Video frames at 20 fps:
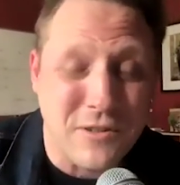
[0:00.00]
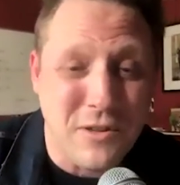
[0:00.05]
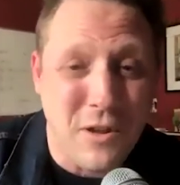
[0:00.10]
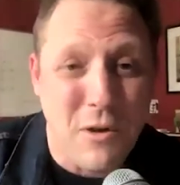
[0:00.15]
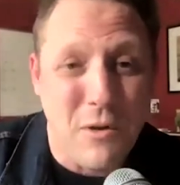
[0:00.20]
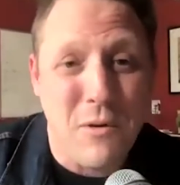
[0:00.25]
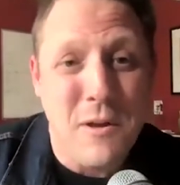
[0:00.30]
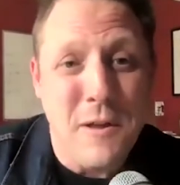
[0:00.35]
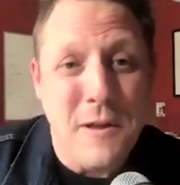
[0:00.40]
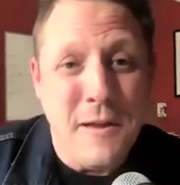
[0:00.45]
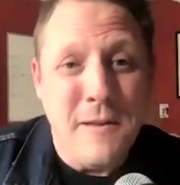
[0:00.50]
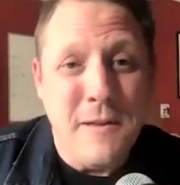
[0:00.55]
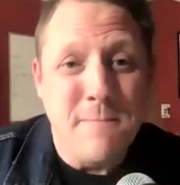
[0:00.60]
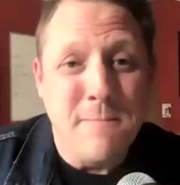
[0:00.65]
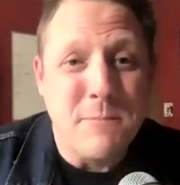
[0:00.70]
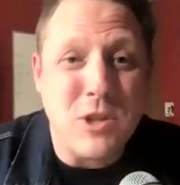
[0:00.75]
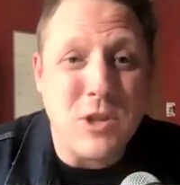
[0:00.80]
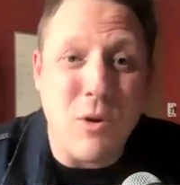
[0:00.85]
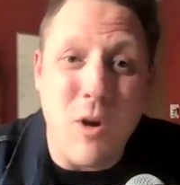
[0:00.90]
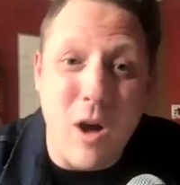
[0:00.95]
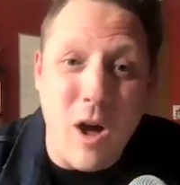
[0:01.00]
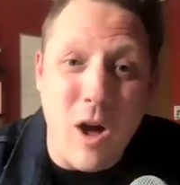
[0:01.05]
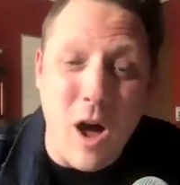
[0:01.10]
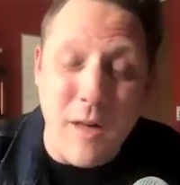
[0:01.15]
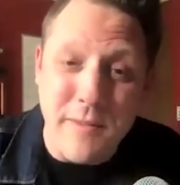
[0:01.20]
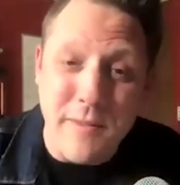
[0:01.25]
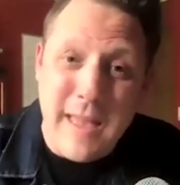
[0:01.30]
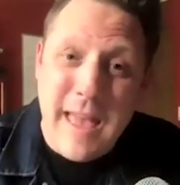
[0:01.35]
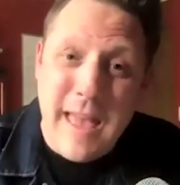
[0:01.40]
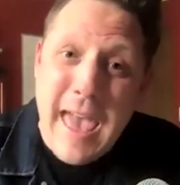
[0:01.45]
So so
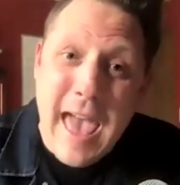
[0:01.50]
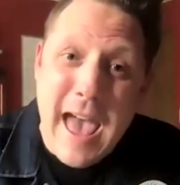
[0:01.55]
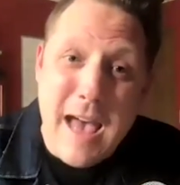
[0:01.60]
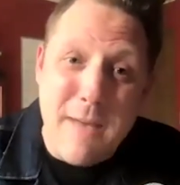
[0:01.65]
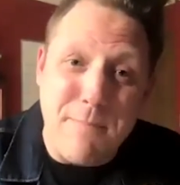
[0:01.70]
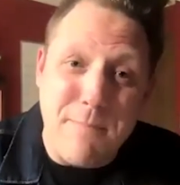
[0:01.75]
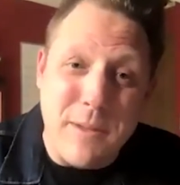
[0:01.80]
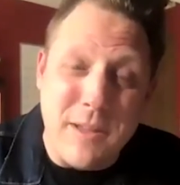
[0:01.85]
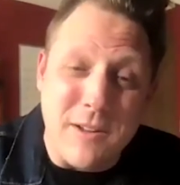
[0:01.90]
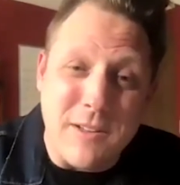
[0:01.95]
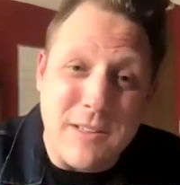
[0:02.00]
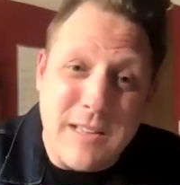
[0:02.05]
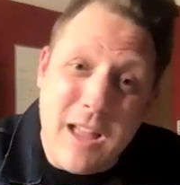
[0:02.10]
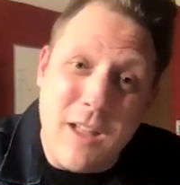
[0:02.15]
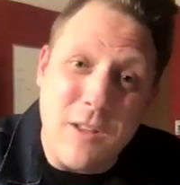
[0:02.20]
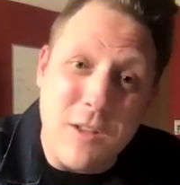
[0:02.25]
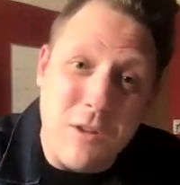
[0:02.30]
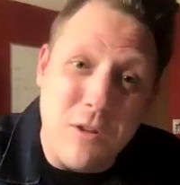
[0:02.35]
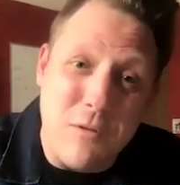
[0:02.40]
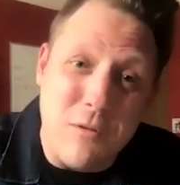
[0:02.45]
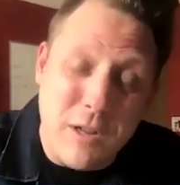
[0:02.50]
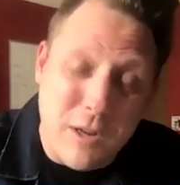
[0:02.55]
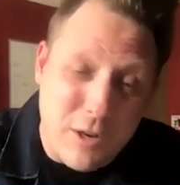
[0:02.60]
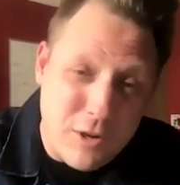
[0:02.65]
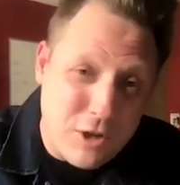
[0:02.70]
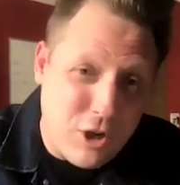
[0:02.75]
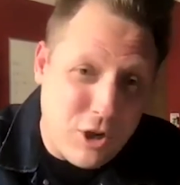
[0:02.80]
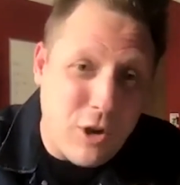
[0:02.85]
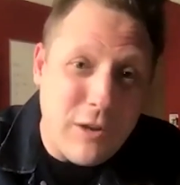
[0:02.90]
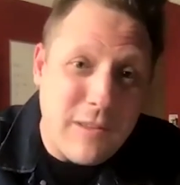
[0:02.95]
on the app, it'll tell you, it'll
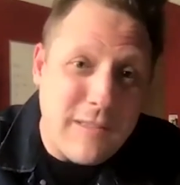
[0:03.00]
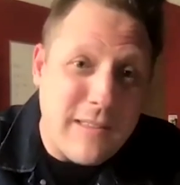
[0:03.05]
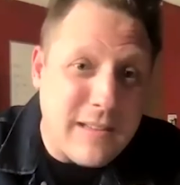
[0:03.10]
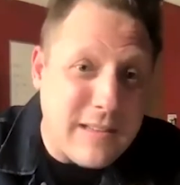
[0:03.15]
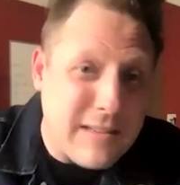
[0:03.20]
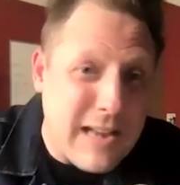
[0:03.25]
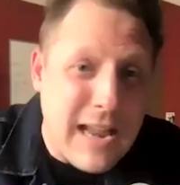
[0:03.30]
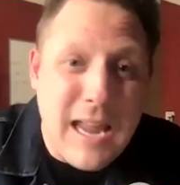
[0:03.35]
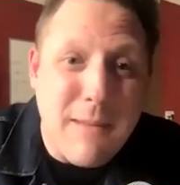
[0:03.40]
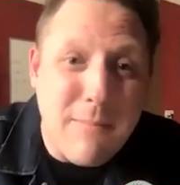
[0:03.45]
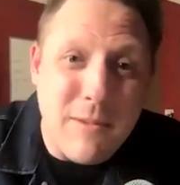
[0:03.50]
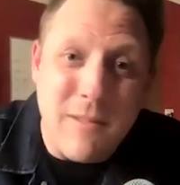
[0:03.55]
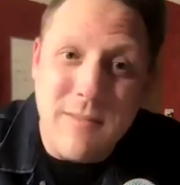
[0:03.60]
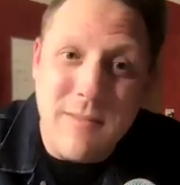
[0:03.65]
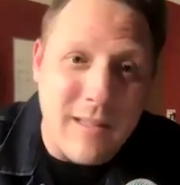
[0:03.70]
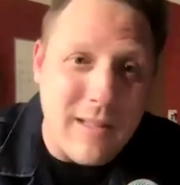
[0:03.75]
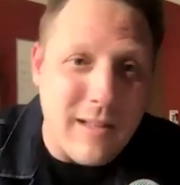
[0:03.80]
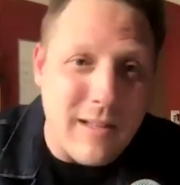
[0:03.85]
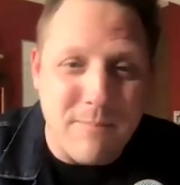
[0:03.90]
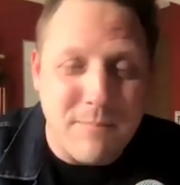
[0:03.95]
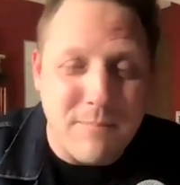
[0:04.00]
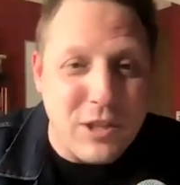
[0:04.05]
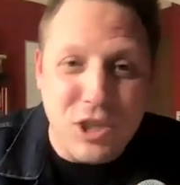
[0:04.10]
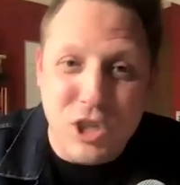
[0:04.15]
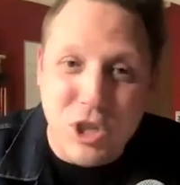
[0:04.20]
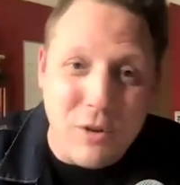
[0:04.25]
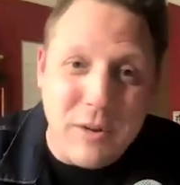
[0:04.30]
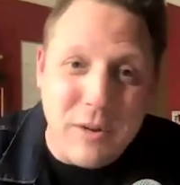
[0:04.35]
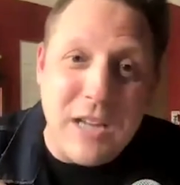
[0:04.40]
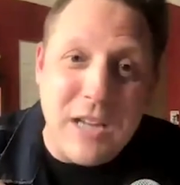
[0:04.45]
show you the name of the the
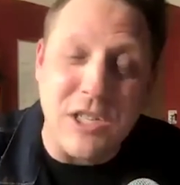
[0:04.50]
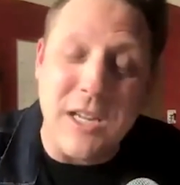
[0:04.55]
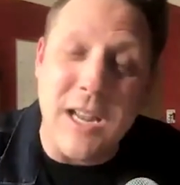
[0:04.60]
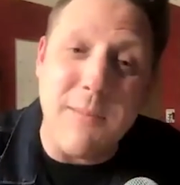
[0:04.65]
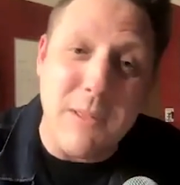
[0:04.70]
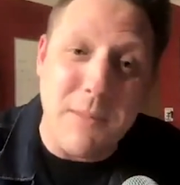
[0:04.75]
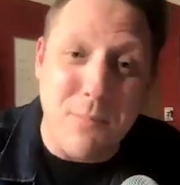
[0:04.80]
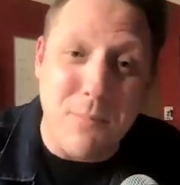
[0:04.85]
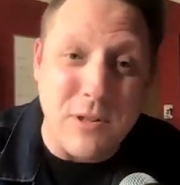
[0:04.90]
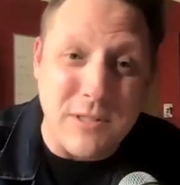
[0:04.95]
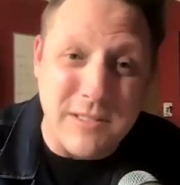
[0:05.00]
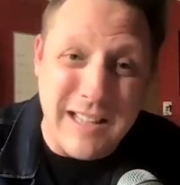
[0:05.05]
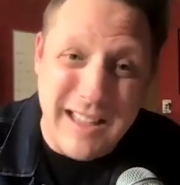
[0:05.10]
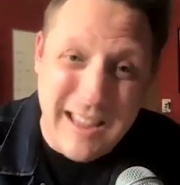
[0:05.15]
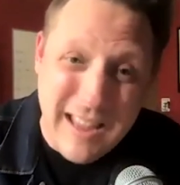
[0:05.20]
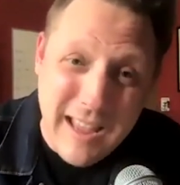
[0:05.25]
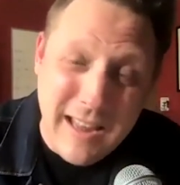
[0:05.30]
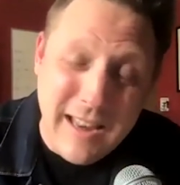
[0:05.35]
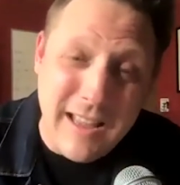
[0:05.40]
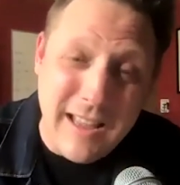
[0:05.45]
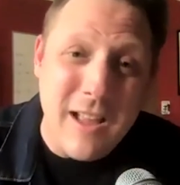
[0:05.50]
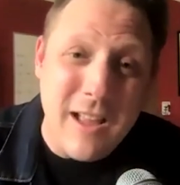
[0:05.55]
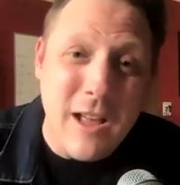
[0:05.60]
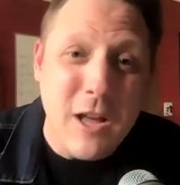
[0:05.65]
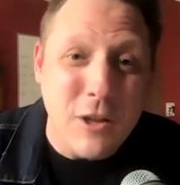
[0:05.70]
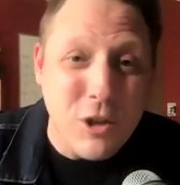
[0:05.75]
geocaching name of the person that hit it.